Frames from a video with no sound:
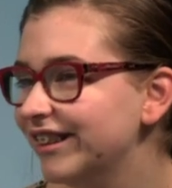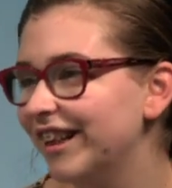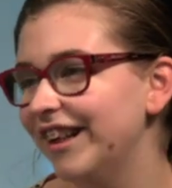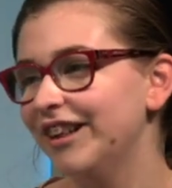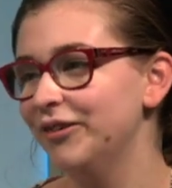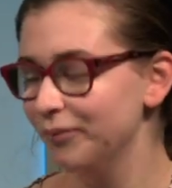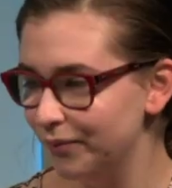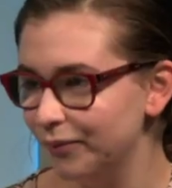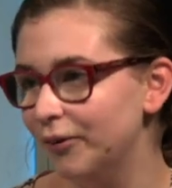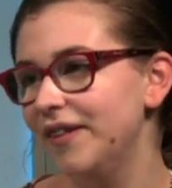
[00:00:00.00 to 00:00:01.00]
like,
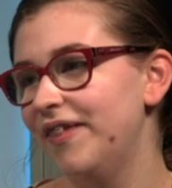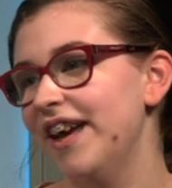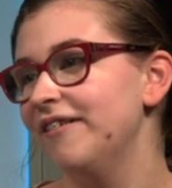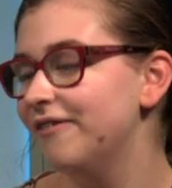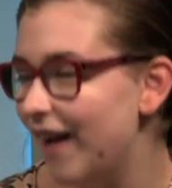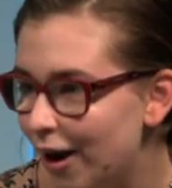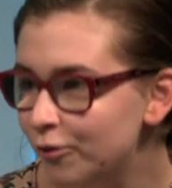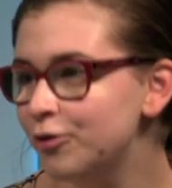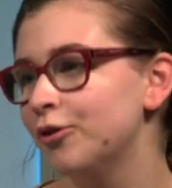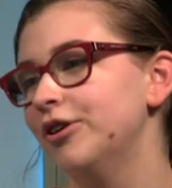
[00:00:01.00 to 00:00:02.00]
what they
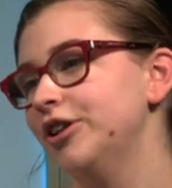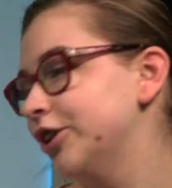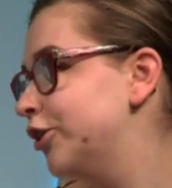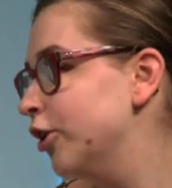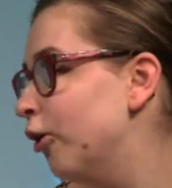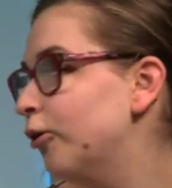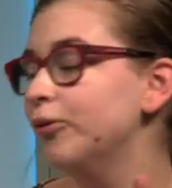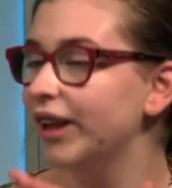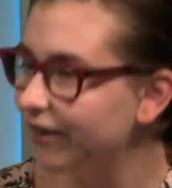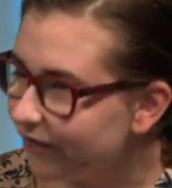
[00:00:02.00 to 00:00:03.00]
found or just show,
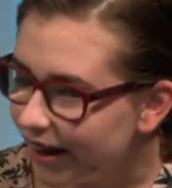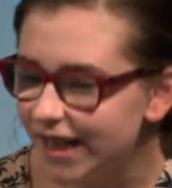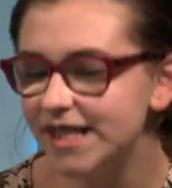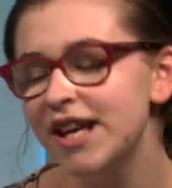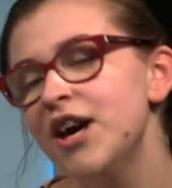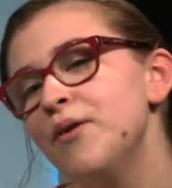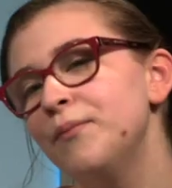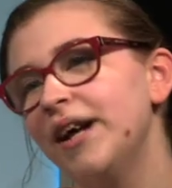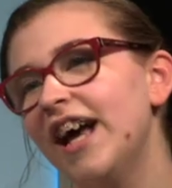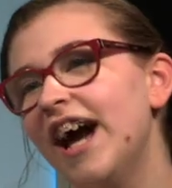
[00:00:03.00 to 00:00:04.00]
like, findings.
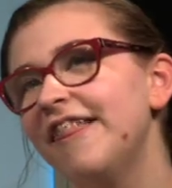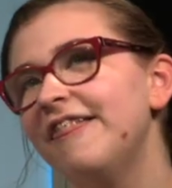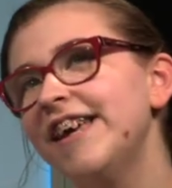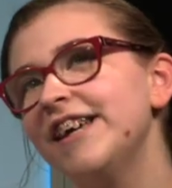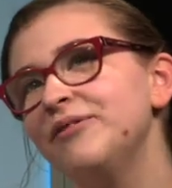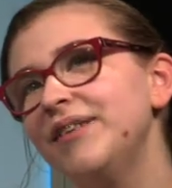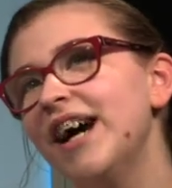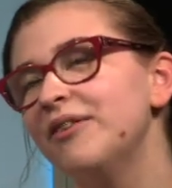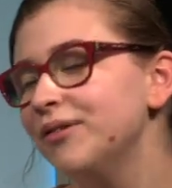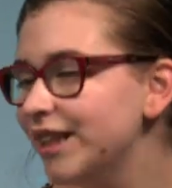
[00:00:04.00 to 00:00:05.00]
But I think it
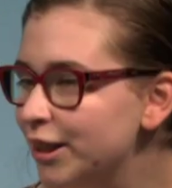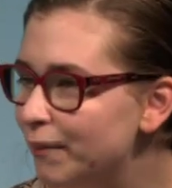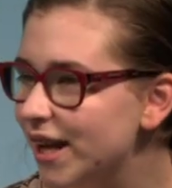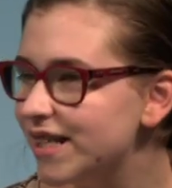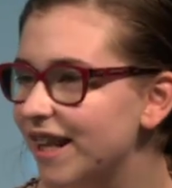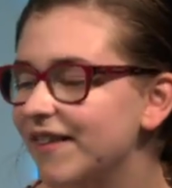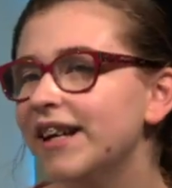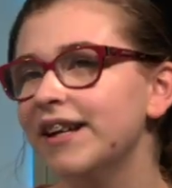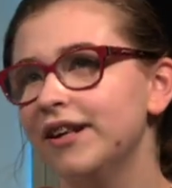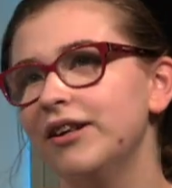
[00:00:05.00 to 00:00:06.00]
really depends. And I
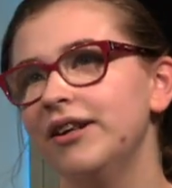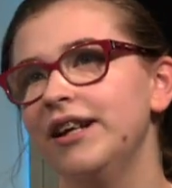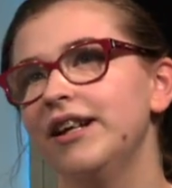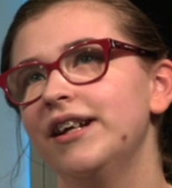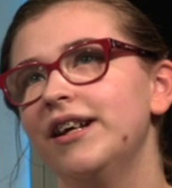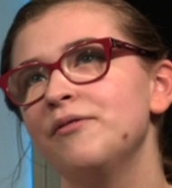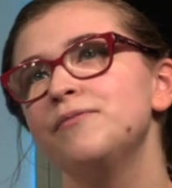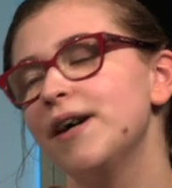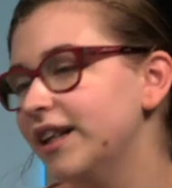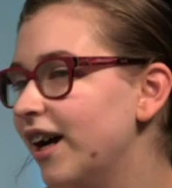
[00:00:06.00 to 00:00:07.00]
think it comes
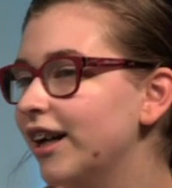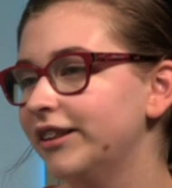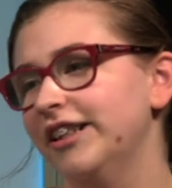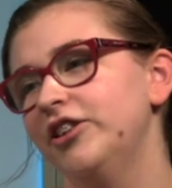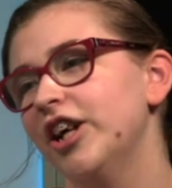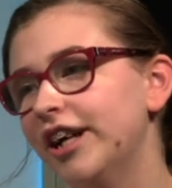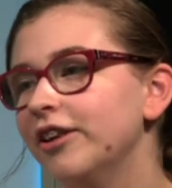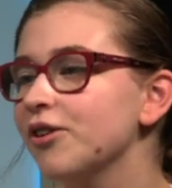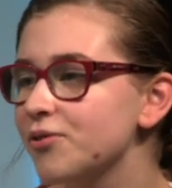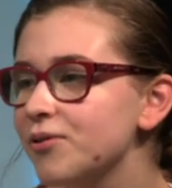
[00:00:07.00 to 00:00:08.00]
back to us, like,
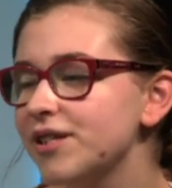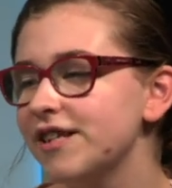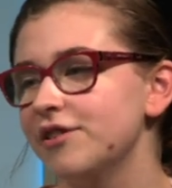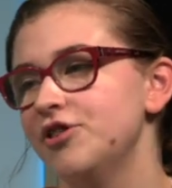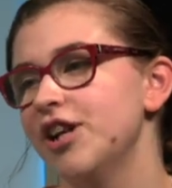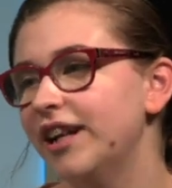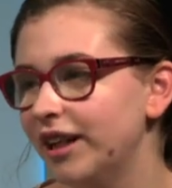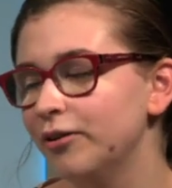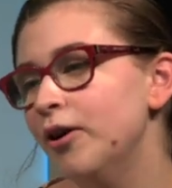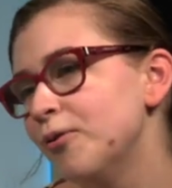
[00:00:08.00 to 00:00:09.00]
checking our sources and
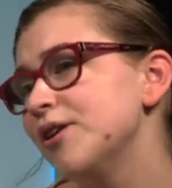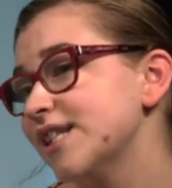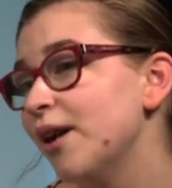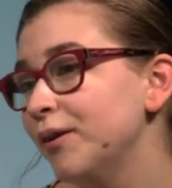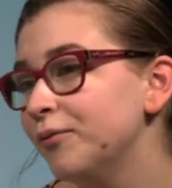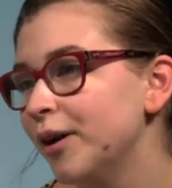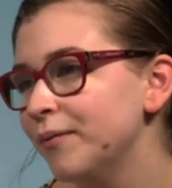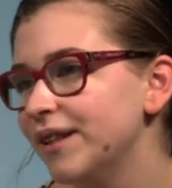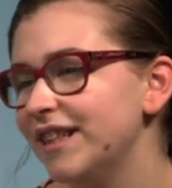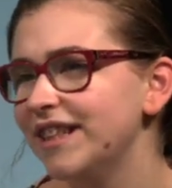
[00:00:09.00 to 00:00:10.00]
checking where it's coming from
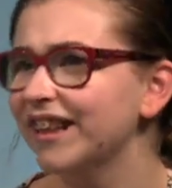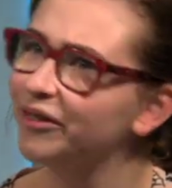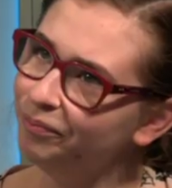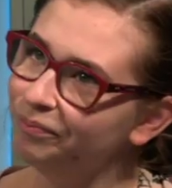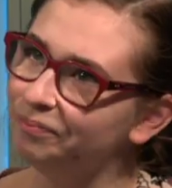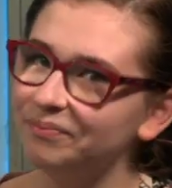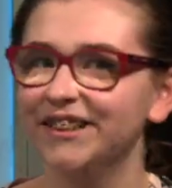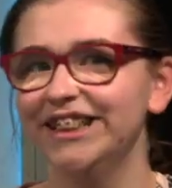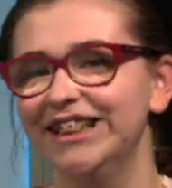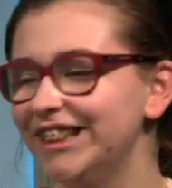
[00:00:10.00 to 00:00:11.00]
and seeing, like,
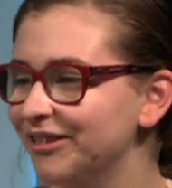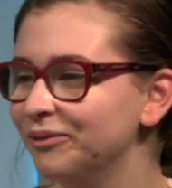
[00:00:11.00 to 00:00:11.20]
is this